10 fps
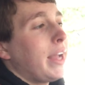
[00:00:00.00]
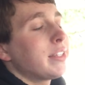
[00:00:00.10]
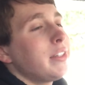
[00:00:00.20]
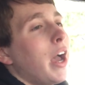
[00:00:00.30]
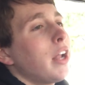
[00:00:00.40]

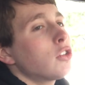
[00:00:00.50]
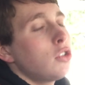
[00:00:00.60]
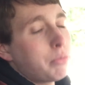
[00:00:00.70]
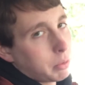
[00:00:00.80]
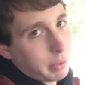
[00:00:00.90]
It's not
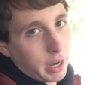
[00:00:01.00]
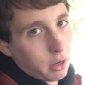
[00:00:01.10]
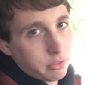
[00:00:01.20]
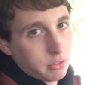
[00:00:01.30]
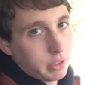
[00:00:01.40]
super
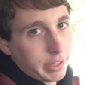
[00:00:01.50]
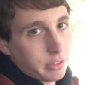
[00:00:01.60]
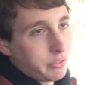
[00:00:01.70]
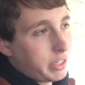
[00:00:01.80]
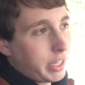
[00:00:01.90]
powerful
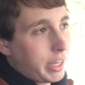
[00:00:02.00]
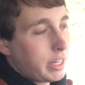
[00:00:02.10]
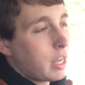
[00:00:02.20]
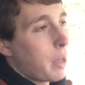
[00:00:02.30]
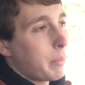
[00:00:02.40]
like a V8,